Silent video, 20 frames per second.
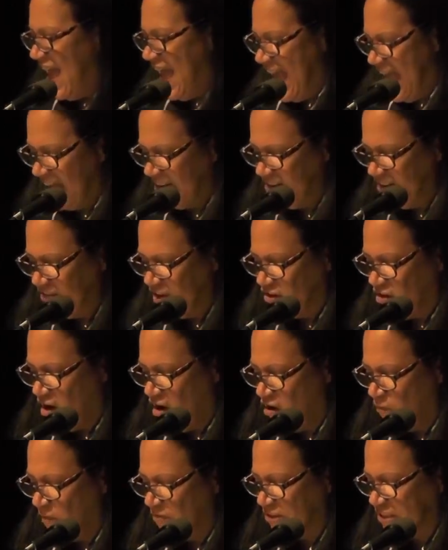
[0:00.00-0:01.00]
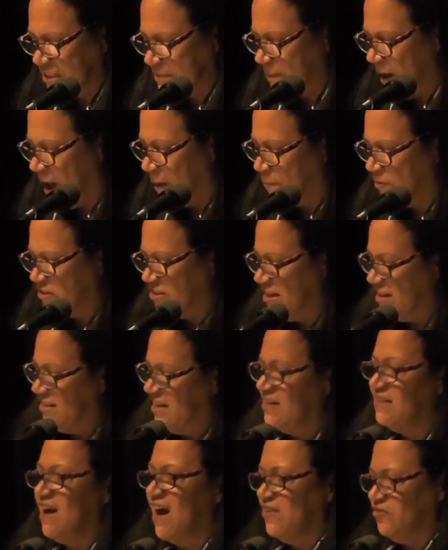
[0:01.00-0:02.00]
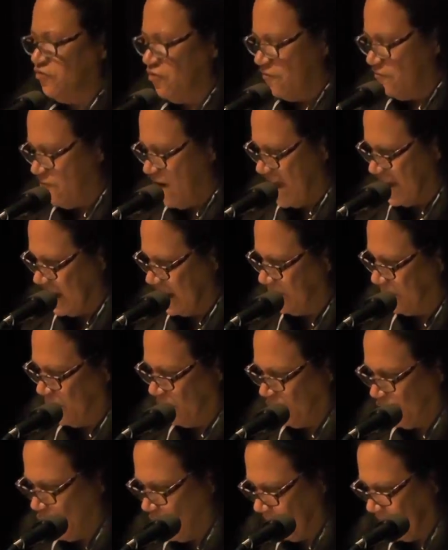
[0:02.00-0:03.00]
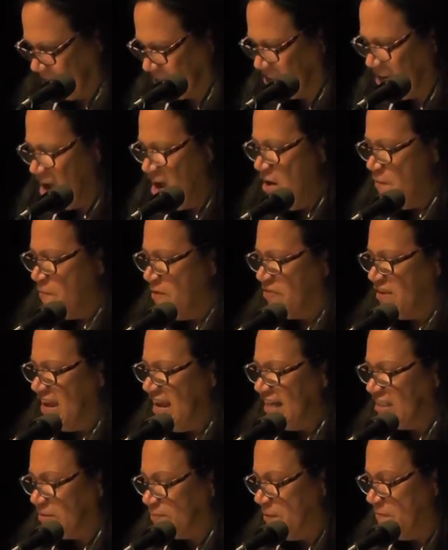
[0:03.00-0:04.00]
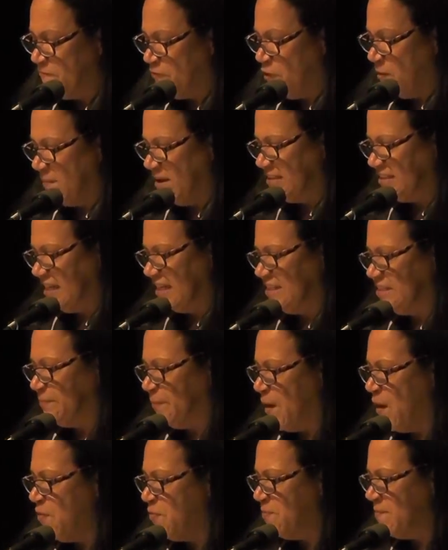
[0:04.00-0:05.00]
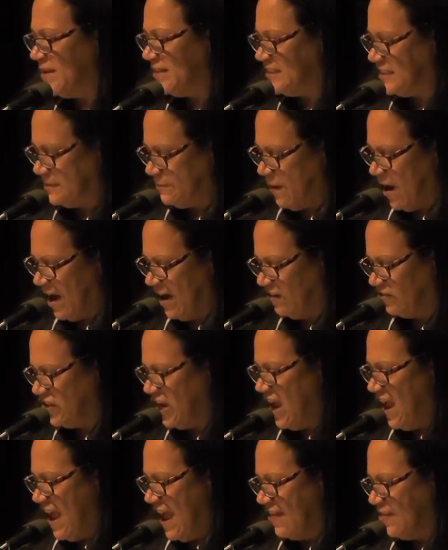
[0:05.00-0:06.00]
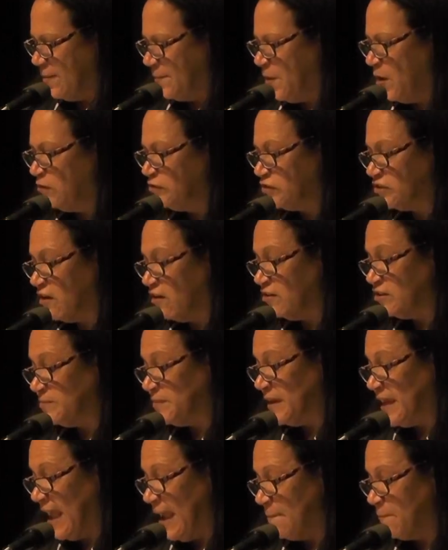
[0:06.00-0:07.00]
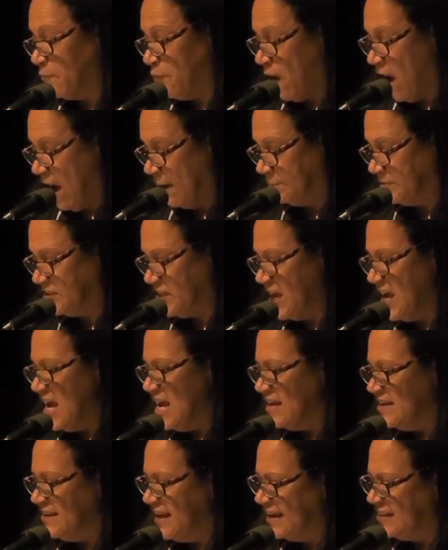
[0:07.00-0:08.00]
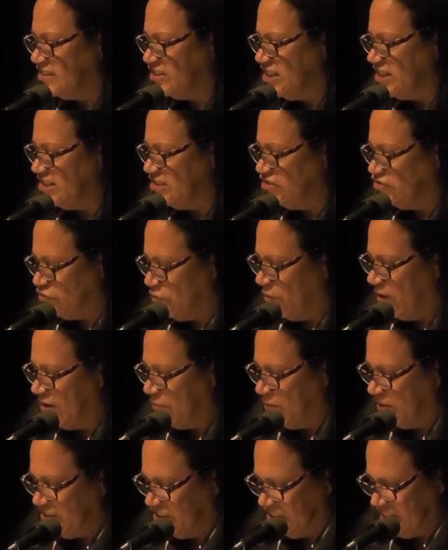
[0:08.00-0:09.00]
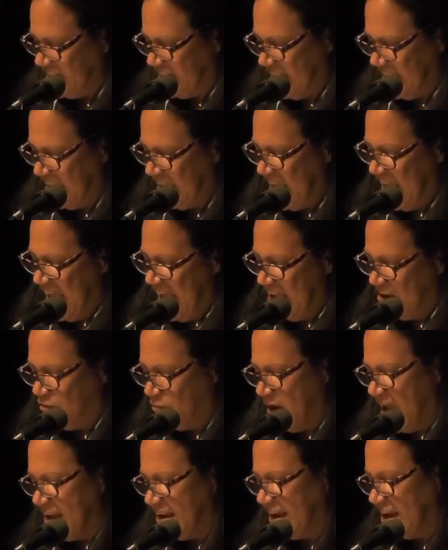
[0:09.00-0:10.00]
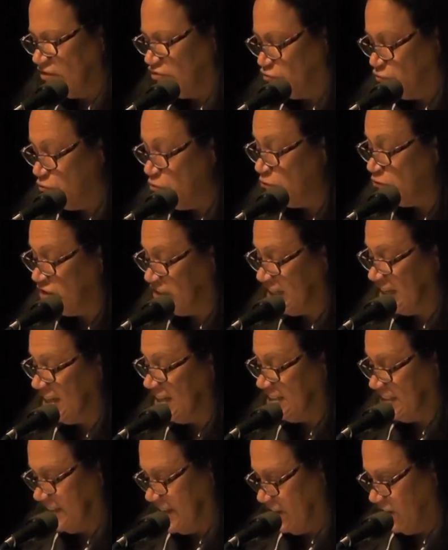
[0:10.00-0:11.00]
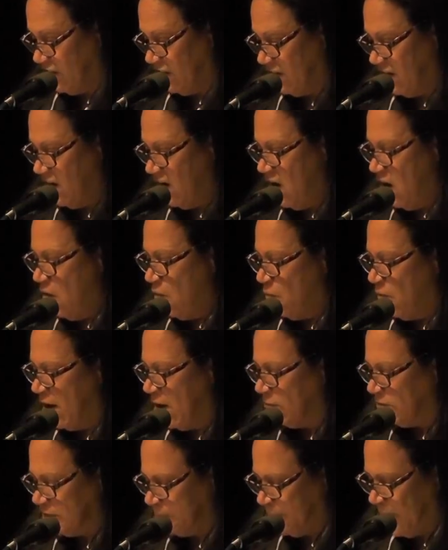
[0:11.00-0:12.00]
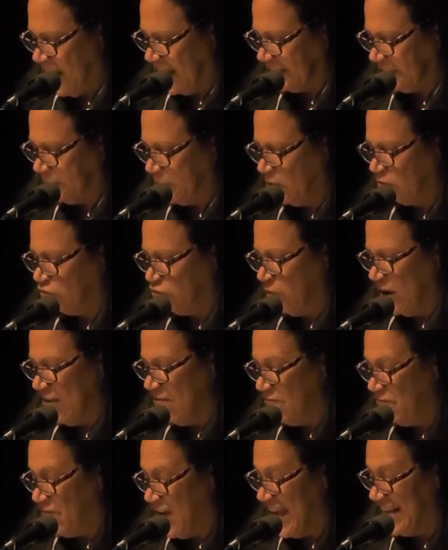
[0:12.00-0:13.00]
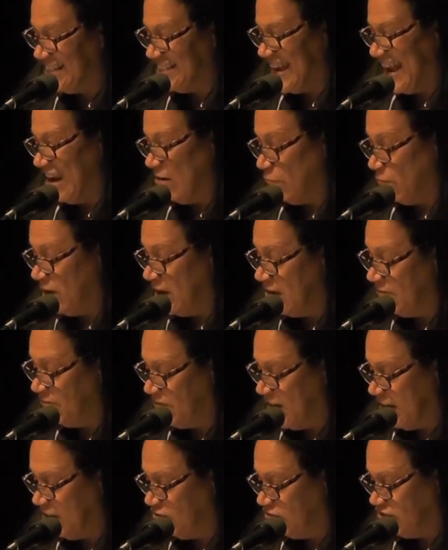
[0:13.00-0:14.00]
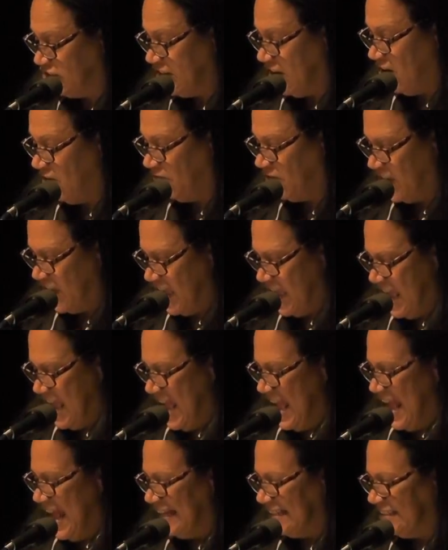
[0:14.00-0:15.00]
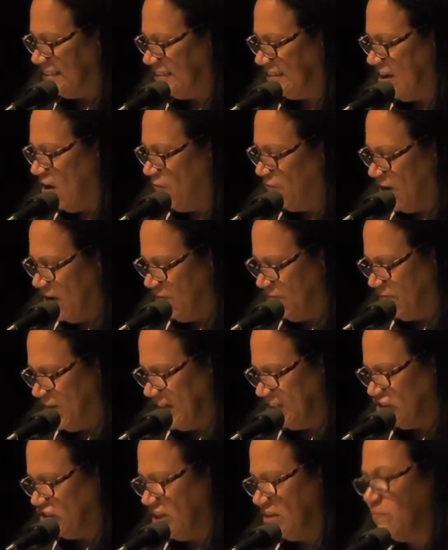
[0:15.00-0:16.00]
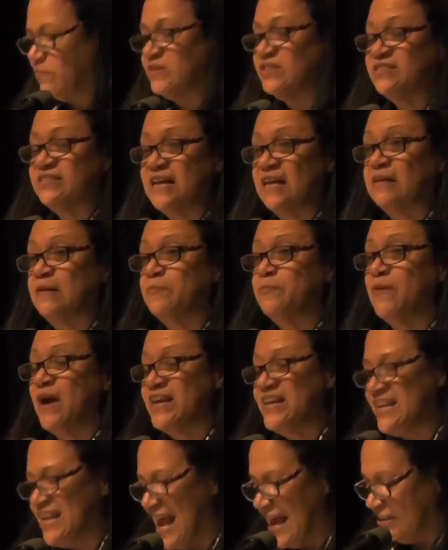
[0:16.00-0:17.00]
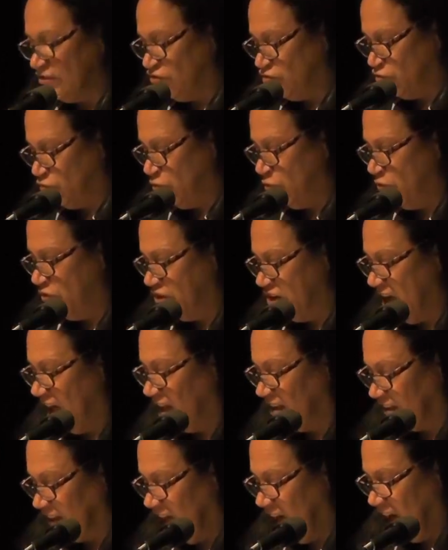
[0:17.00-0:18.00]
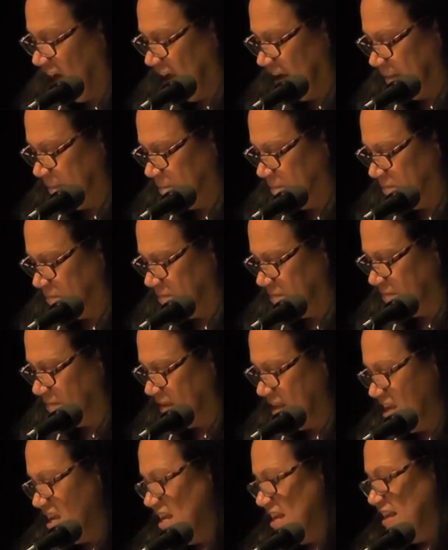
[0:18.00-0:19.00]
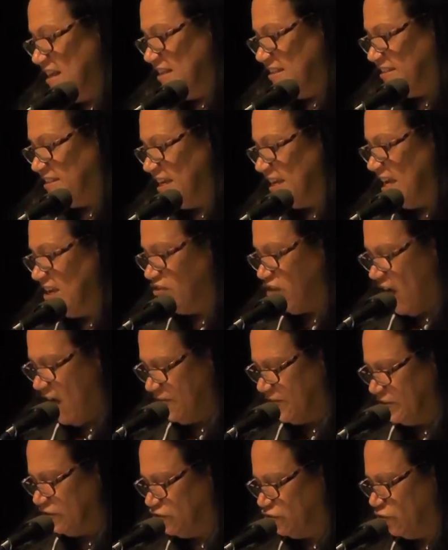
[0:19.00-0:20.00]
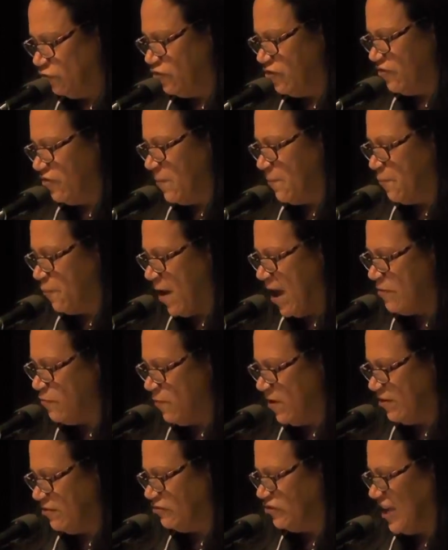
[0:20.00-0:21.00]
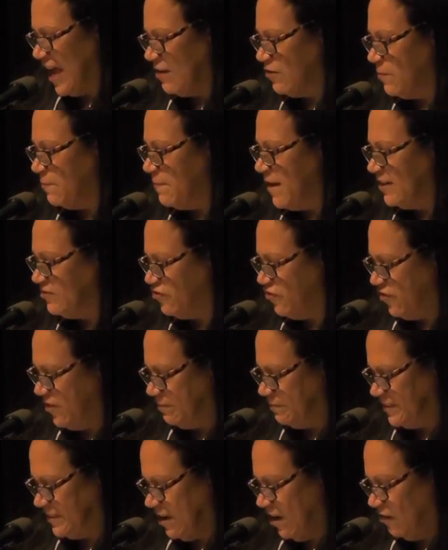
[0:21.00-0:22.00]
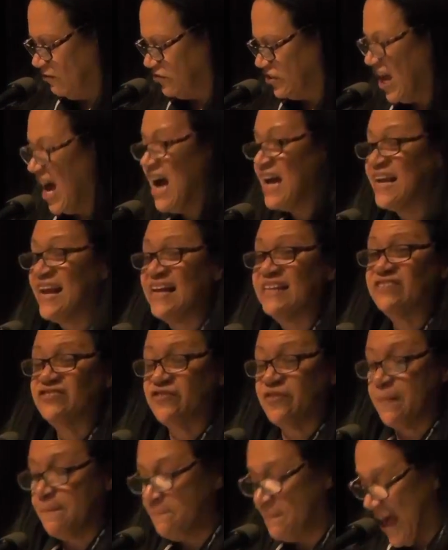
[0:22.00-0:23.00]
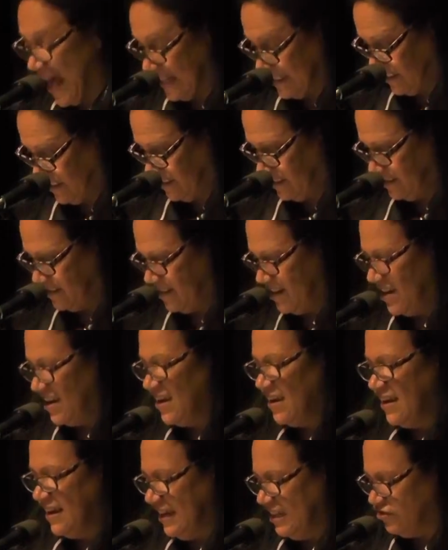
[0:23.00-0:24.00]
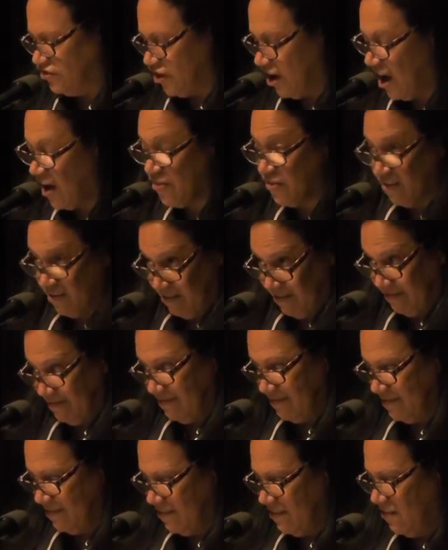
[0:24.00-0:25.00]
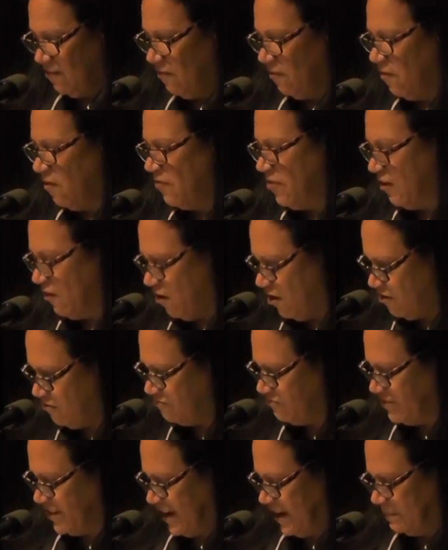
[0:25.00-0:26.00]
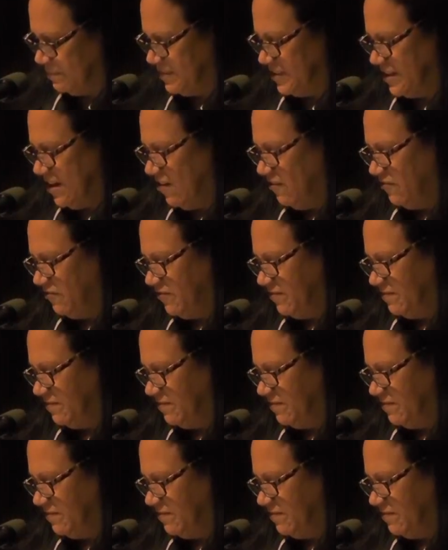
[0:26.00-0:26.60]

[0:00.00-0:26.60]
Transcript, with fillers: Handing the card with a smile, pretending not to have read it, performance. With each performance, as both men smiled and the postcards became props, Nixon joined with Ziggy in creating a true city center where it was possible to invent and reinvent yourself, and self-invention was celebrated as truth, not lie. Ziggy taught the children, the breadwinners, how to measure themselves against the best, each other, or their own damn self.